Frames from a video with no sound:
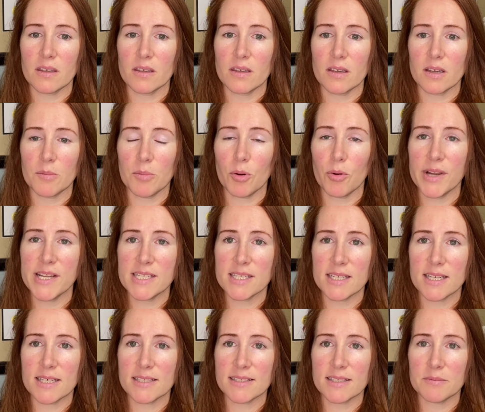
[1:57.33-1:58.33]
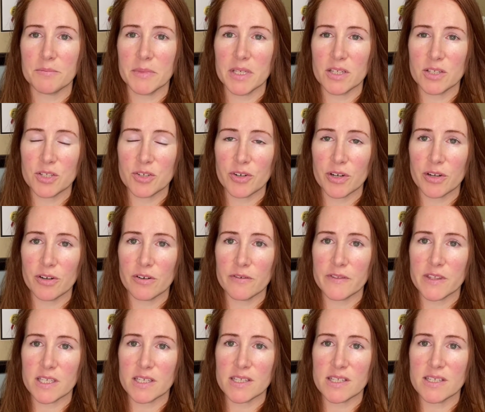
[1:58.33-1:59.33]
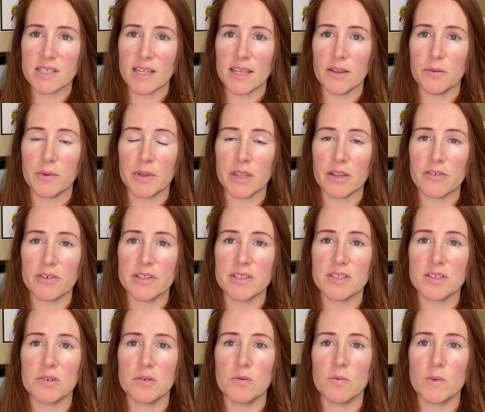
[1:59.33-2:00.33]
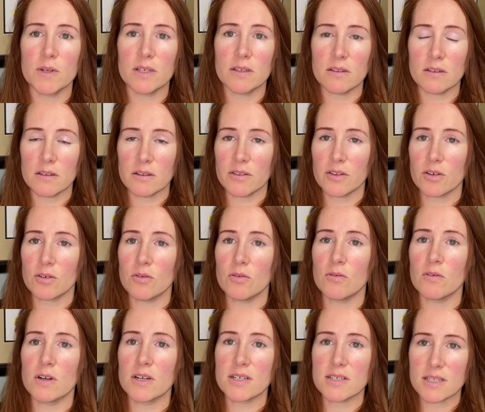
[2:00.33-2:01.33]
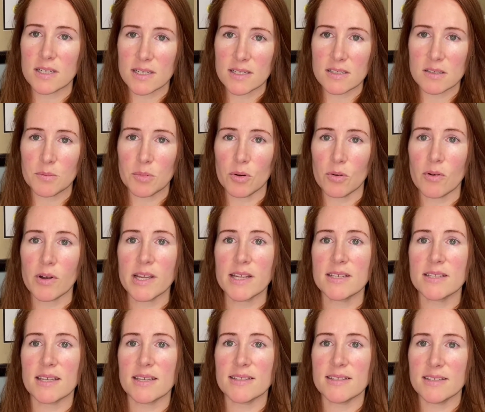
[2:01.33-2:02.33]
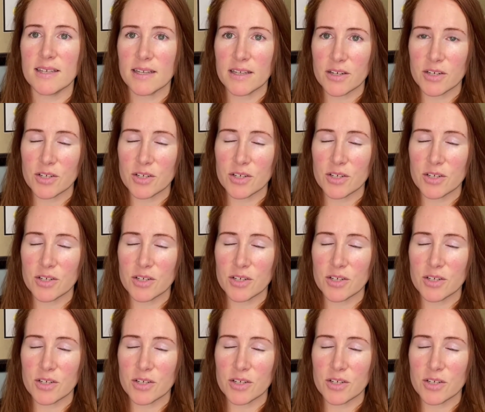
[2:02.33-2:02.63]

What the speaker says: appointed as administrator of the estate when there is no will, the court does appoint a second